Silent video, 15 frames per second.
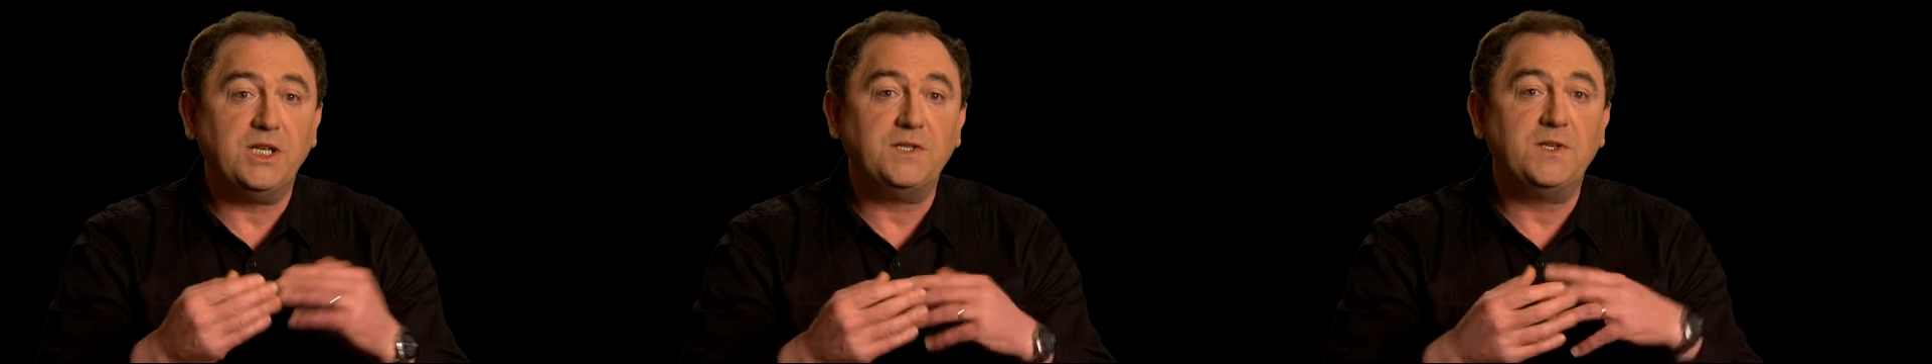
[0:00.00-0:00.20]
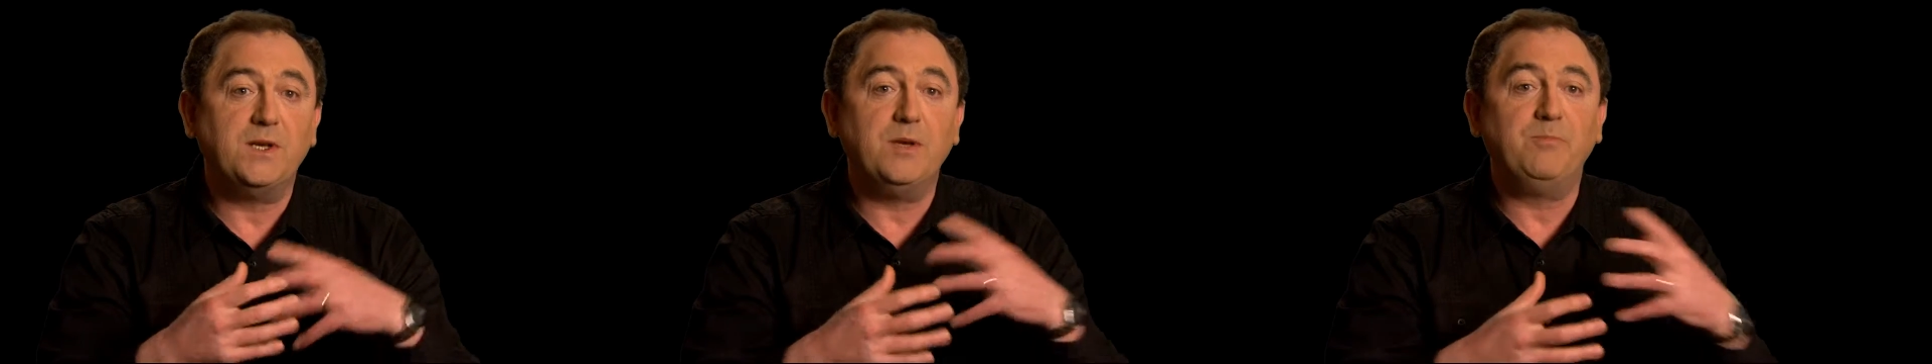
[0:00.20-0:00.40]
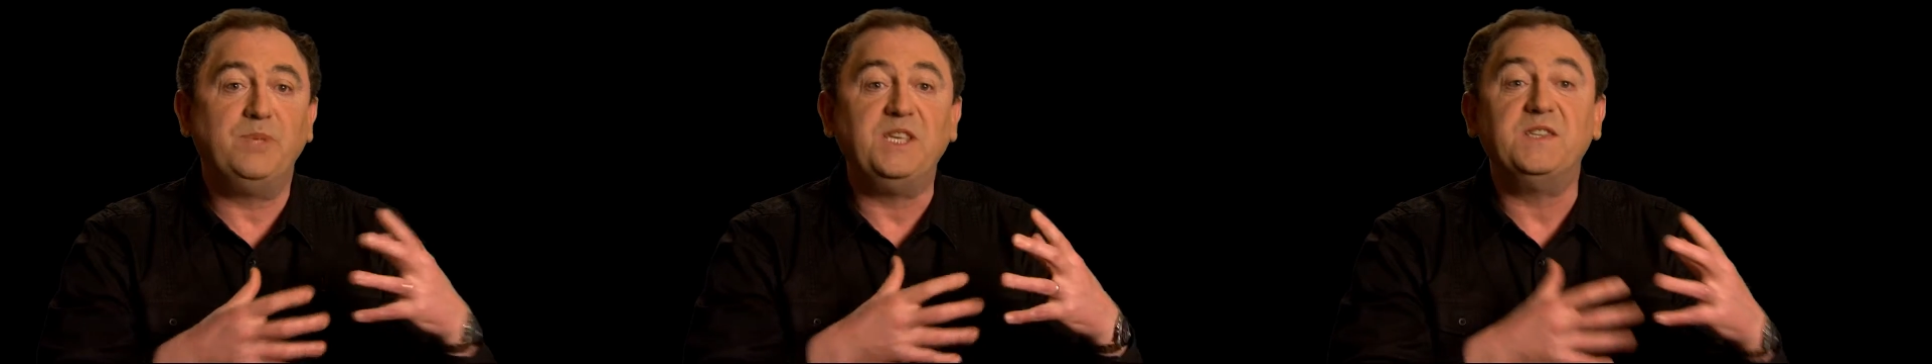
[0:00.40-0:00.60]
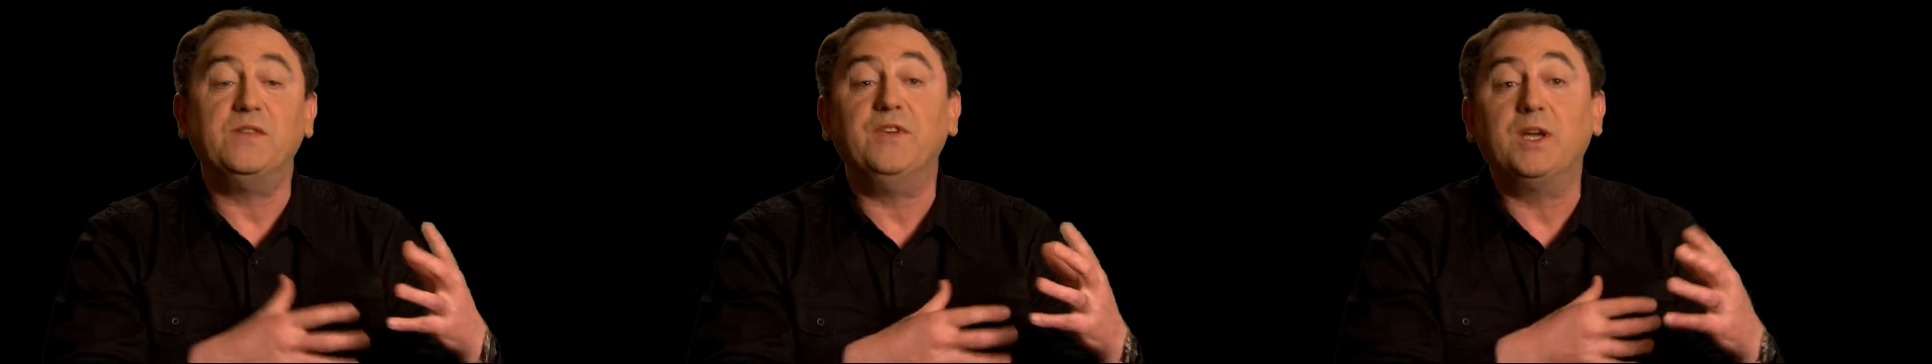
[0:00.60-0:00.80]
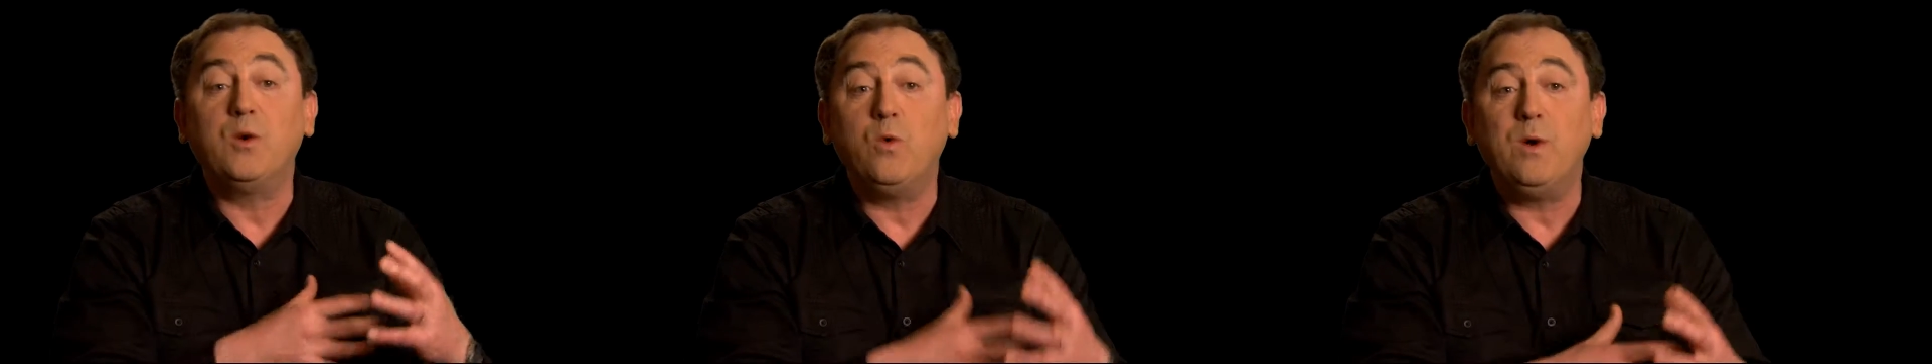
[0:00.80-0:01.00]
It's a piece
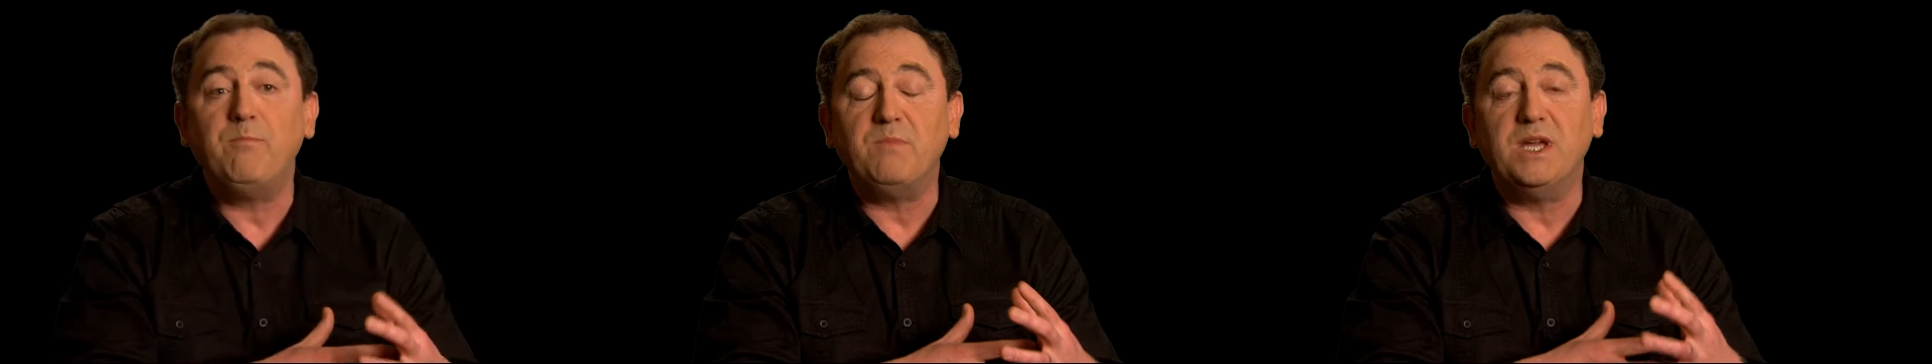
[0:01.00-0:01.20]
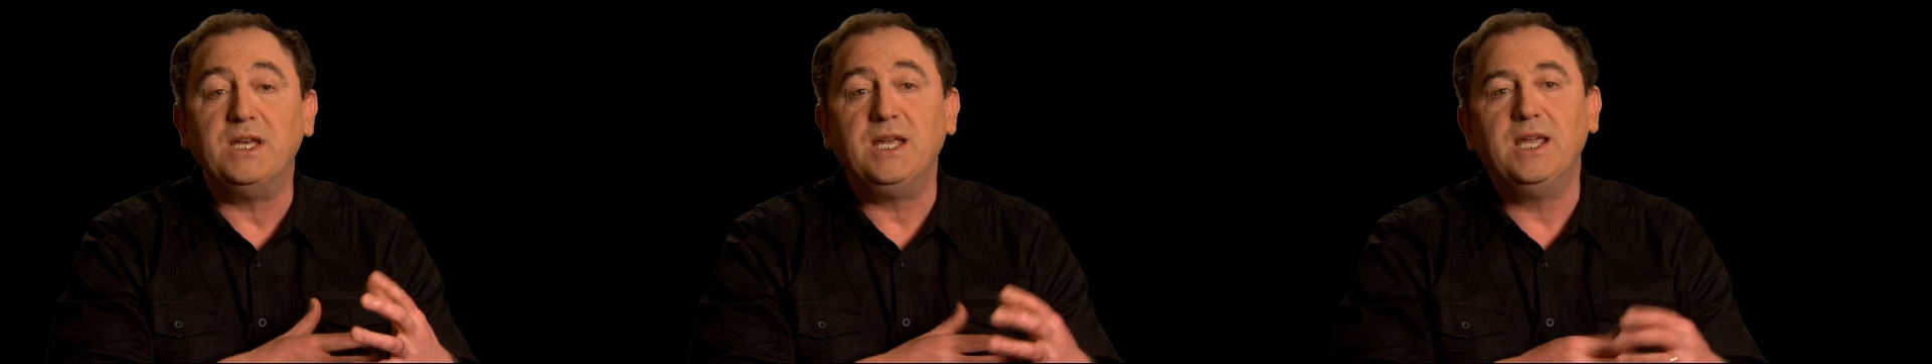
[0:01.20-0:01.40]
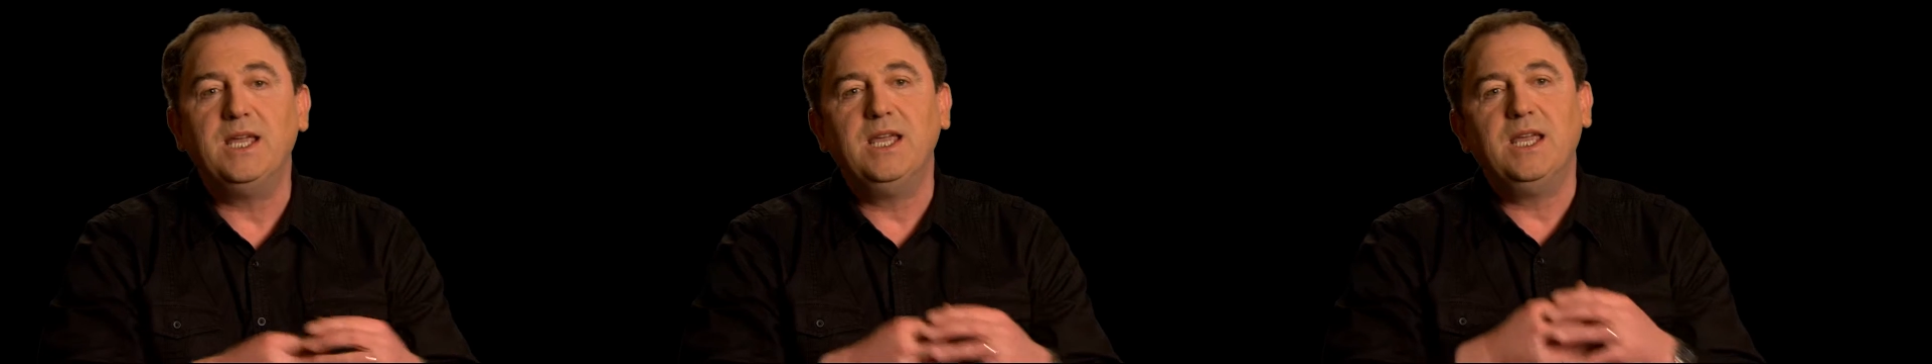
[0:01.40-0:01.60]
of equipment